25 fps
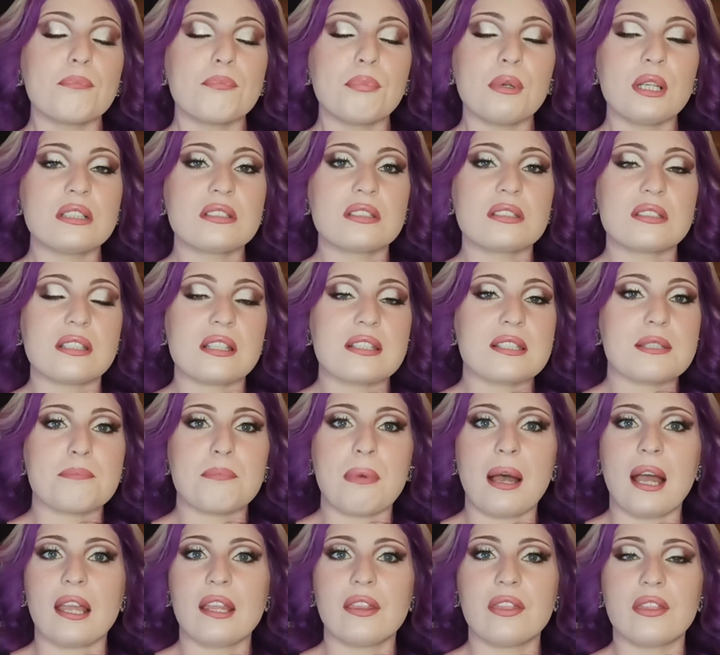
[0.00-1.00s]
But
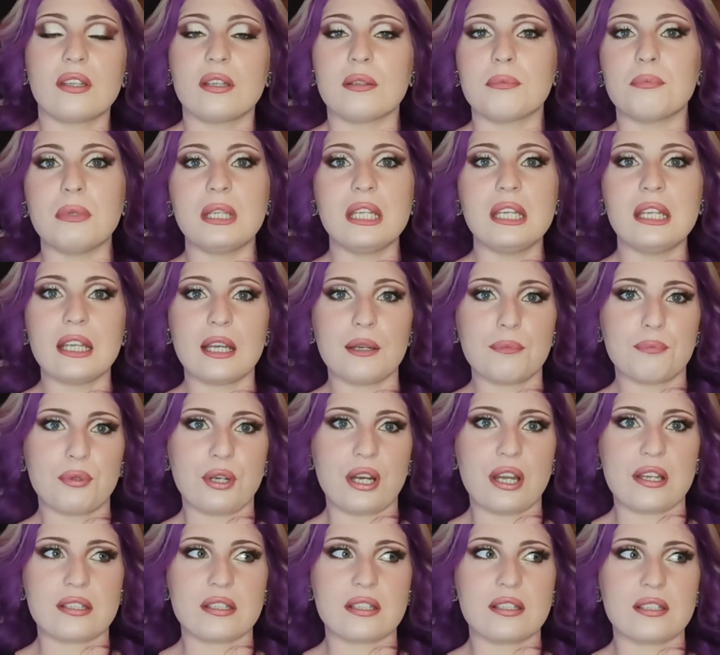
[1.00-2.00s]
despite the media
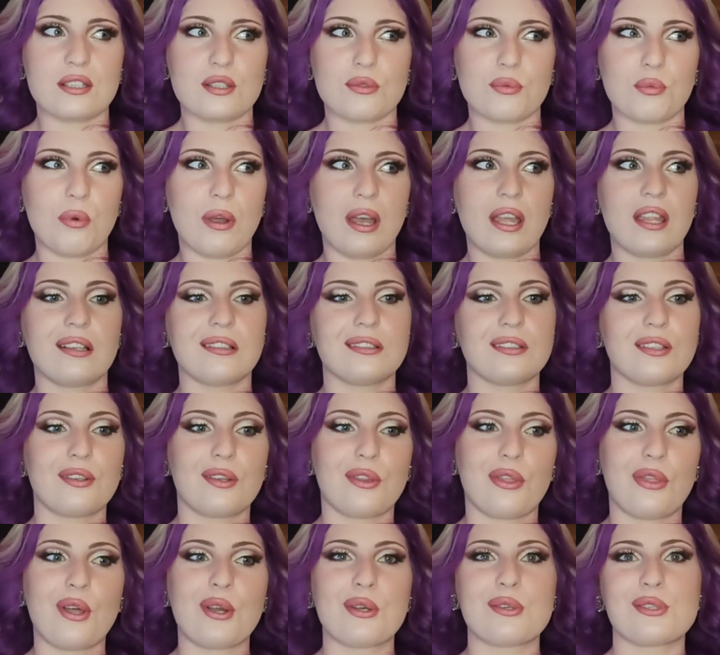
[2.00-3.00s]
presence when
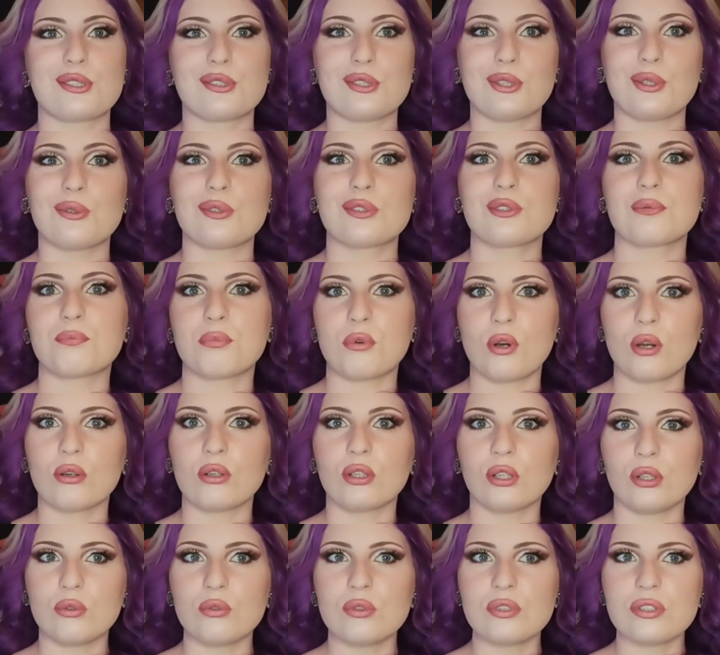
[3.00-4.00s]
those news
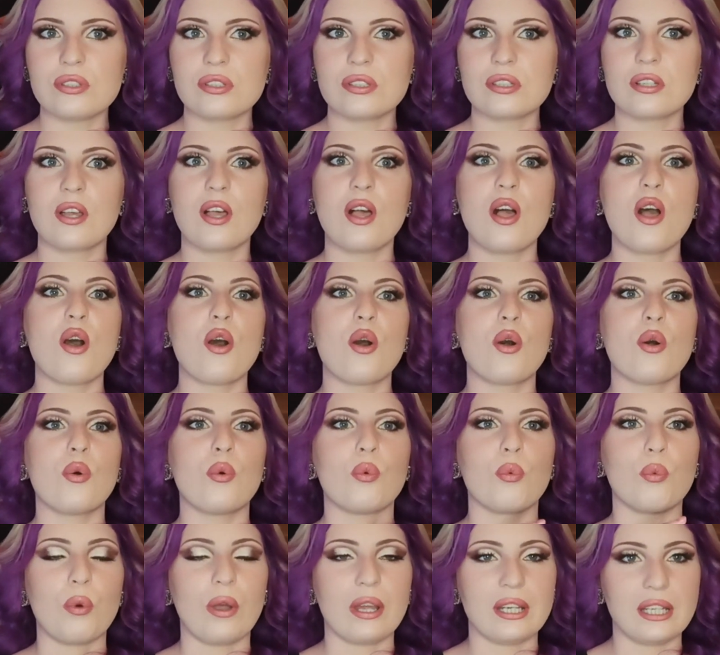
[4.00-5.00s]
broke loose,
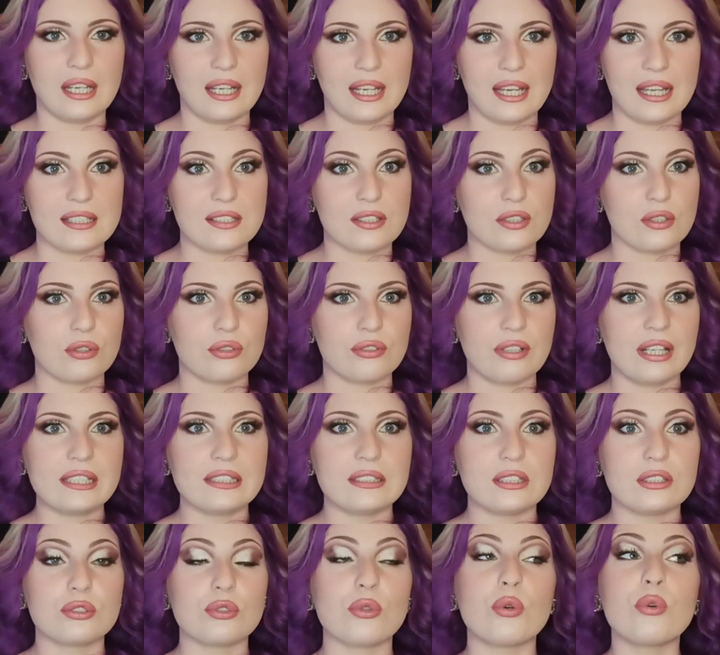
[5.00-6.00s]
When it gets
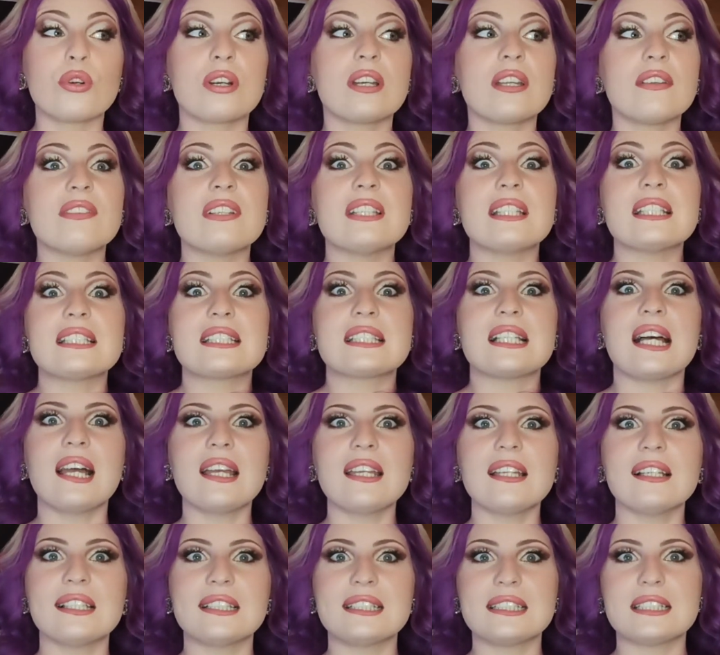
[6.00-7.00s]
corrected or even
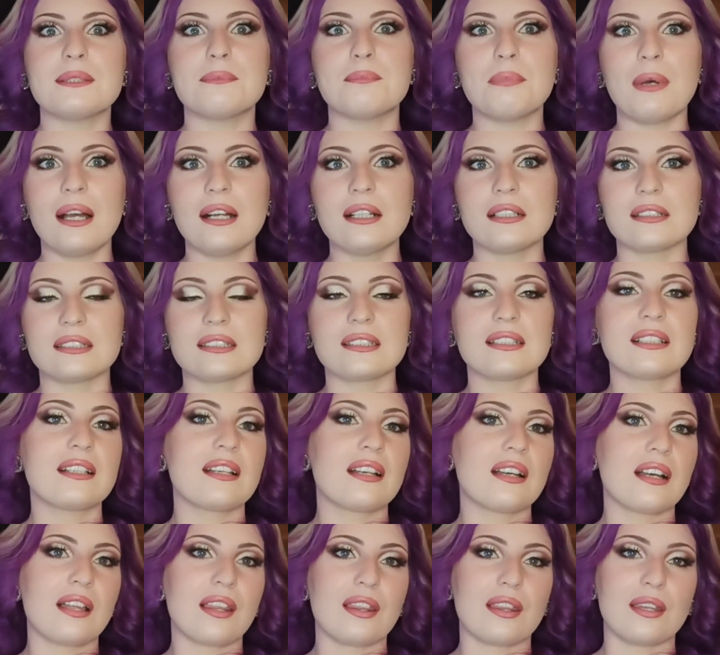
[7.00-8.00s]
entirely debunked,
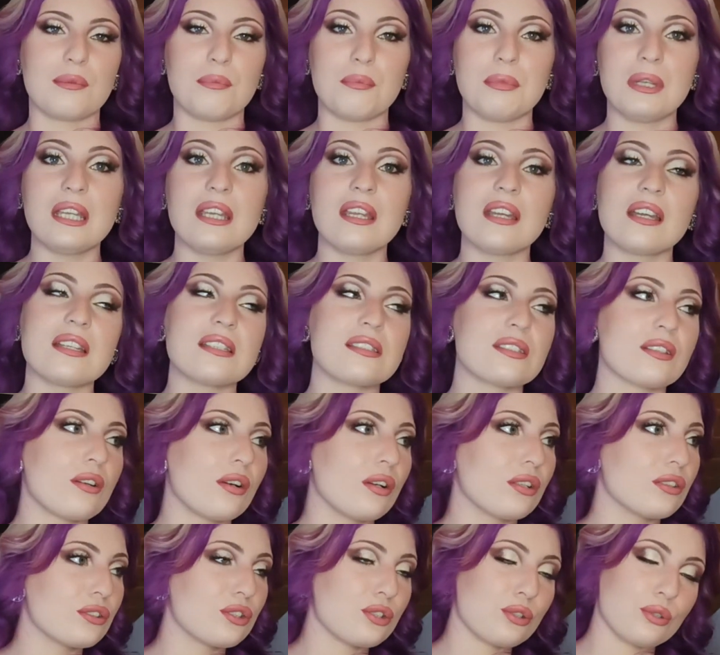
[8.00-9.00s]
the media has
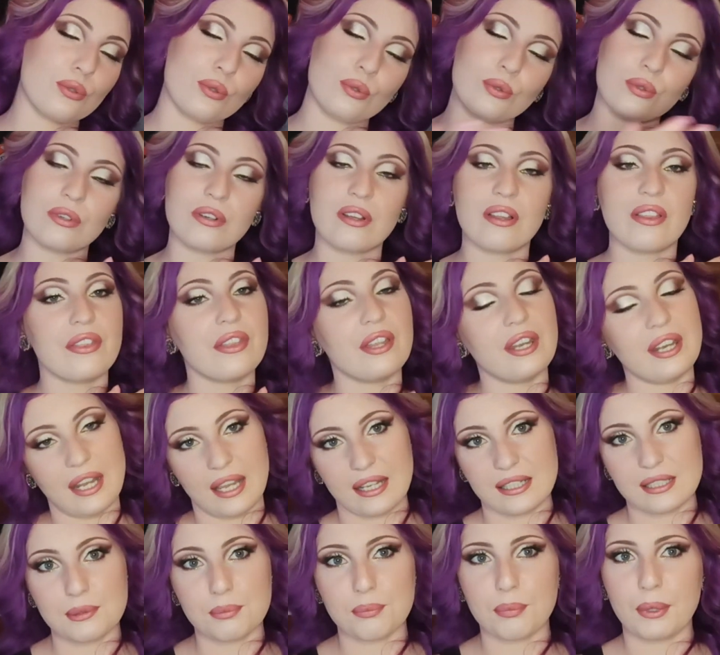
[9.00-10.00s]
gone to the
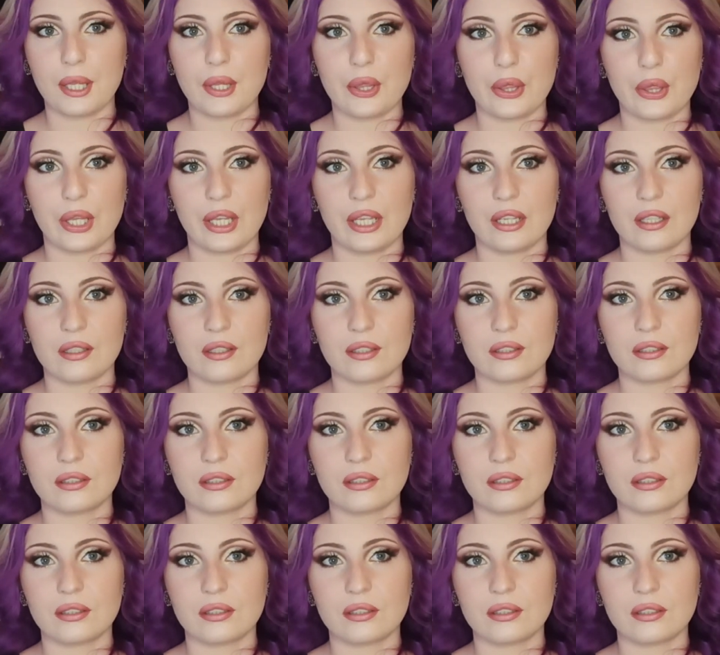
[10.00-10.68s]
next big thing.